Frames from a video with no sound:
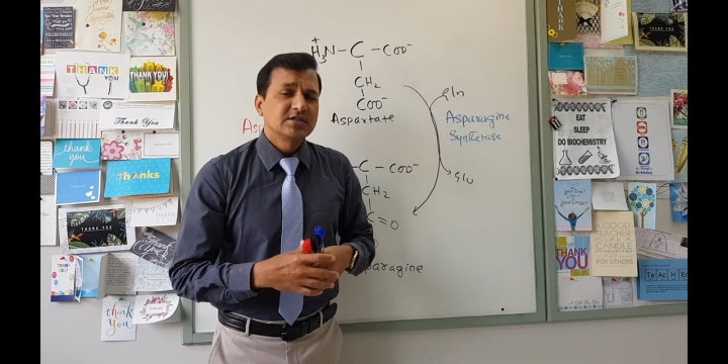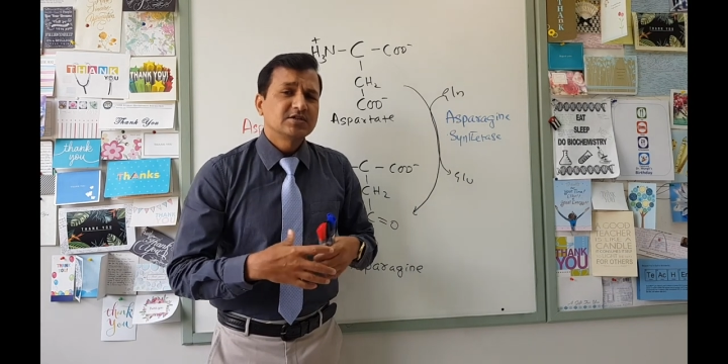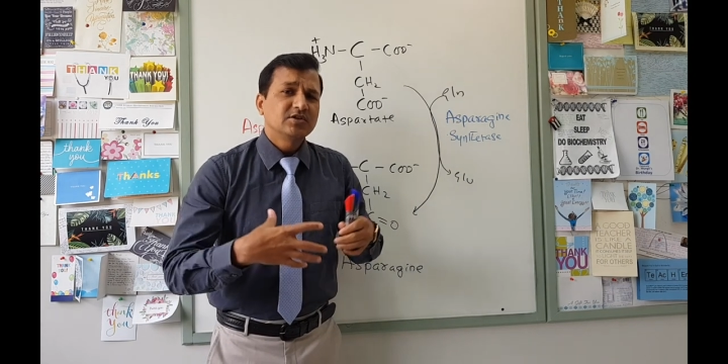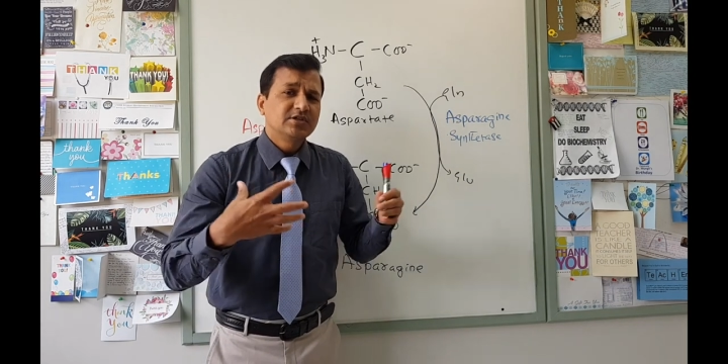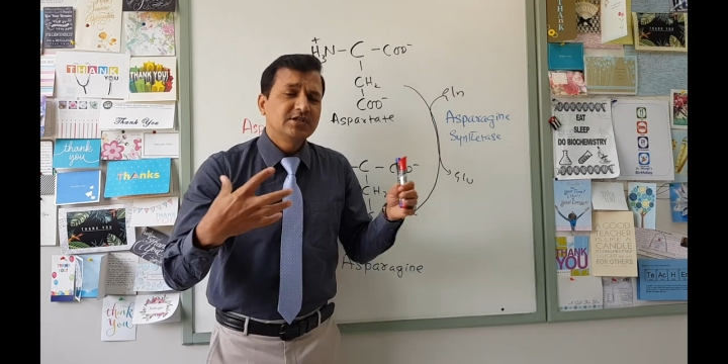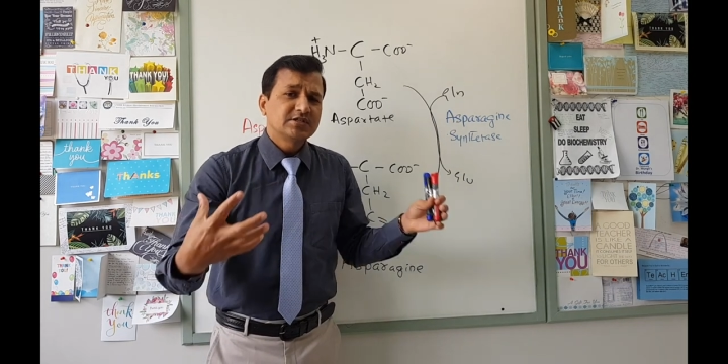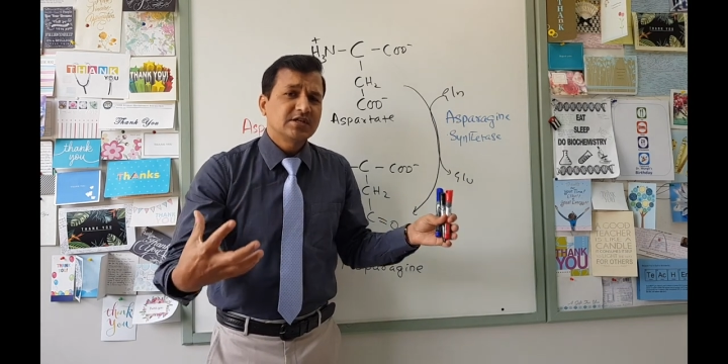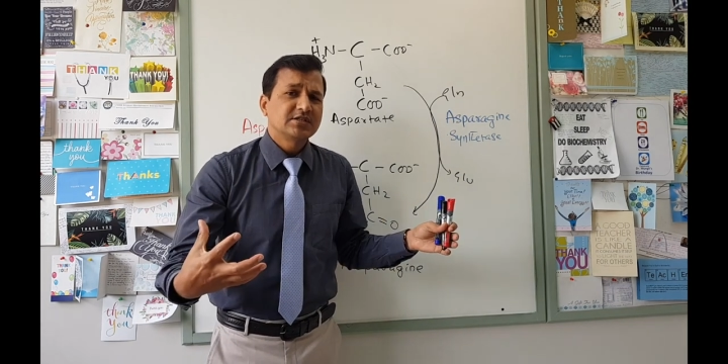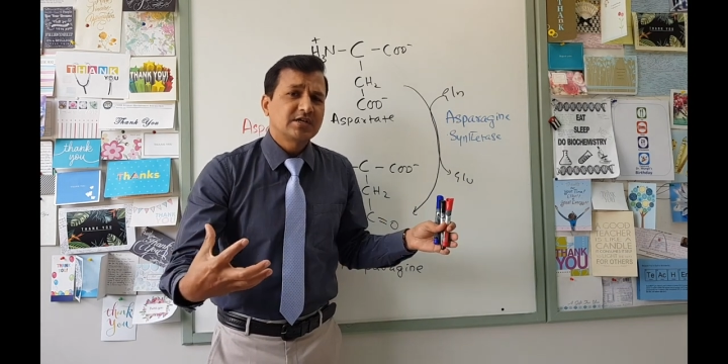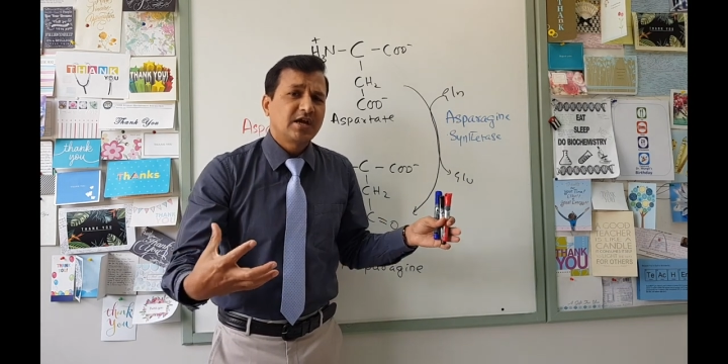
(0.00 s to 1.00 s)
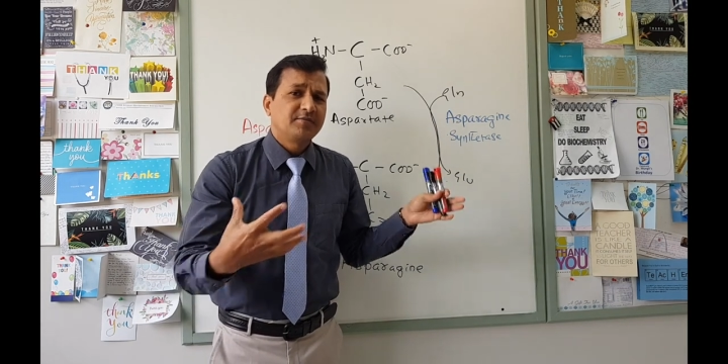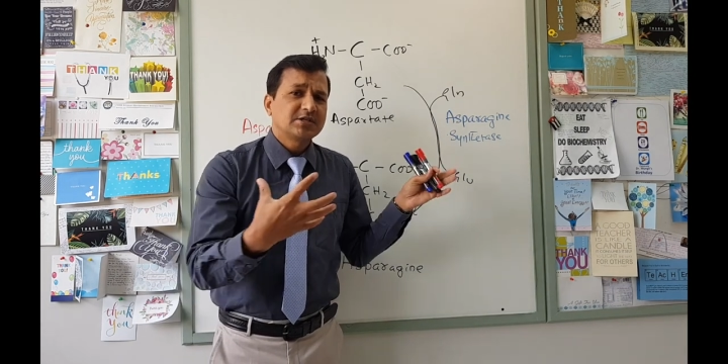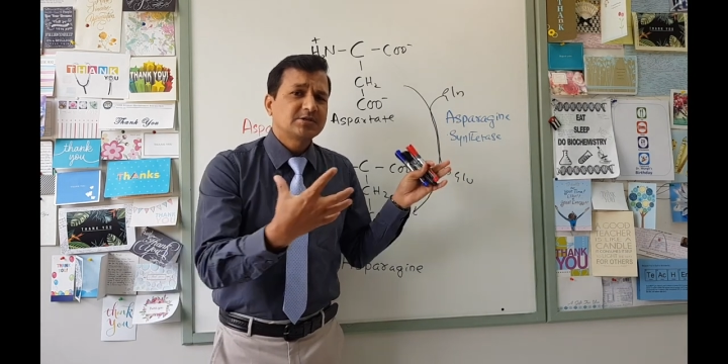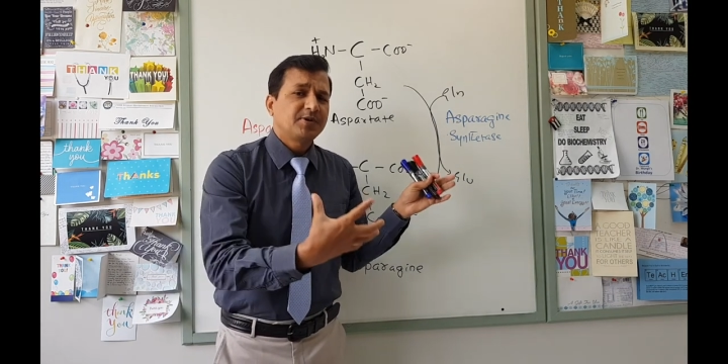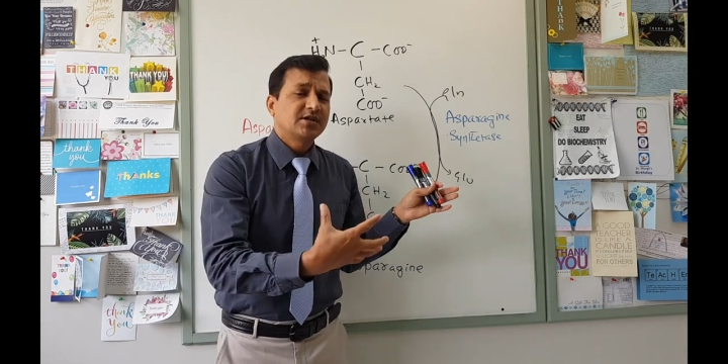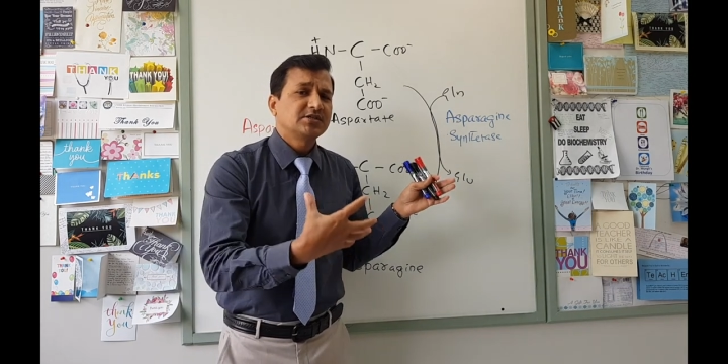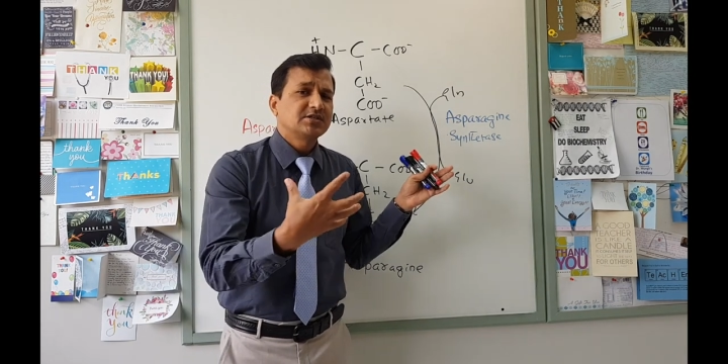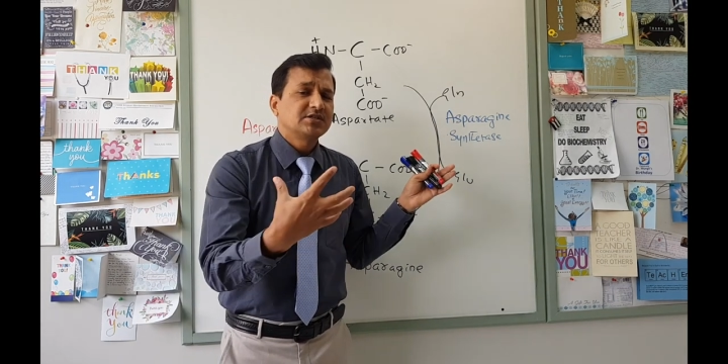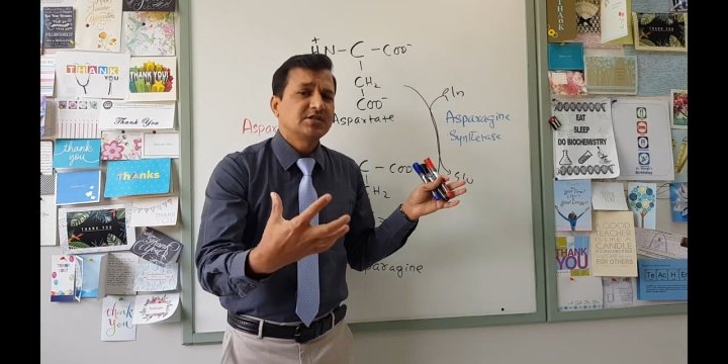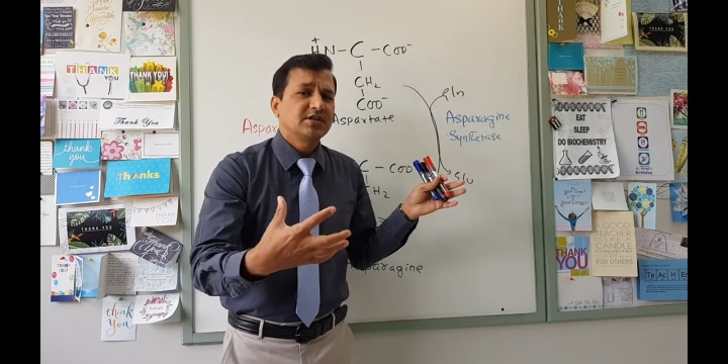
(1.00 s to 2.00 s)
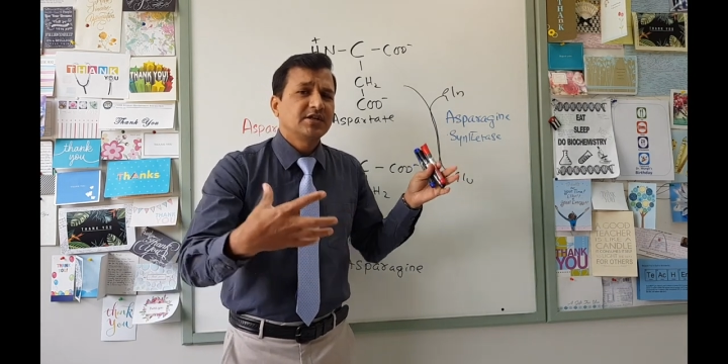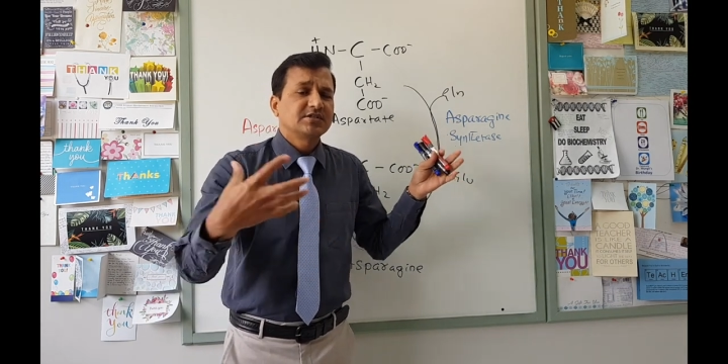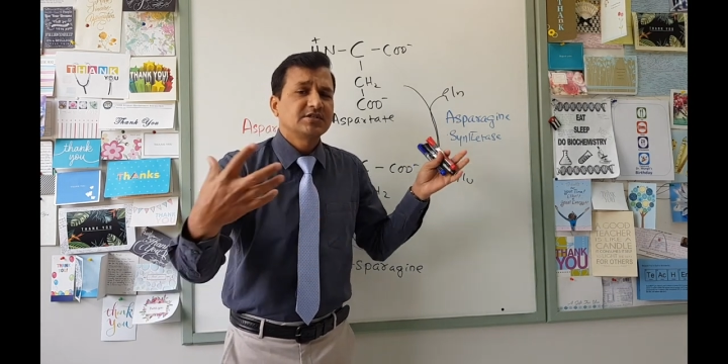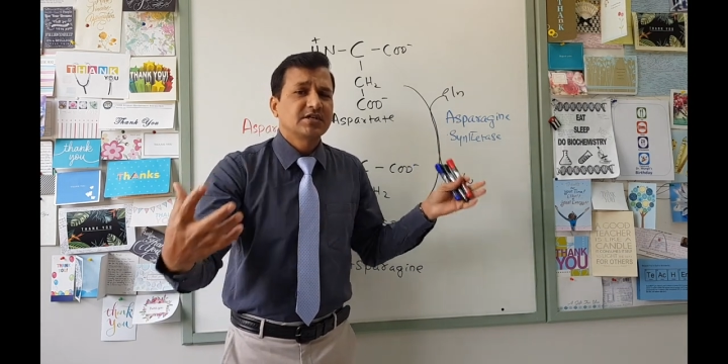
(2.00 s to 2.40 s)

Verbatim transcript: So this enzyme asparagine synthetase